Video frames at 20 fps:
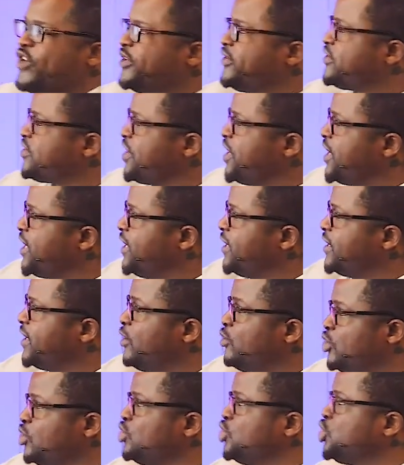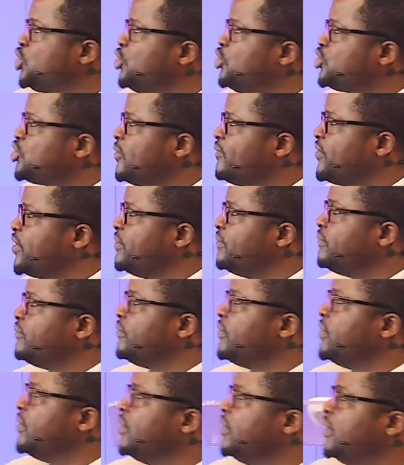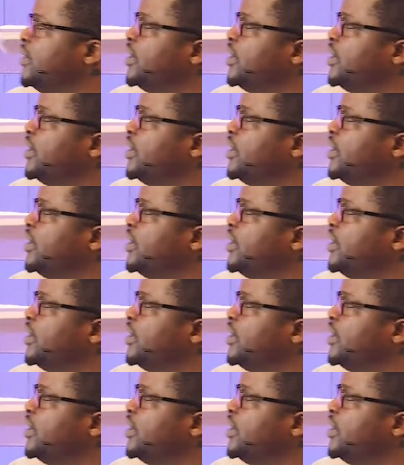go to verse 3 again. I want to show you something.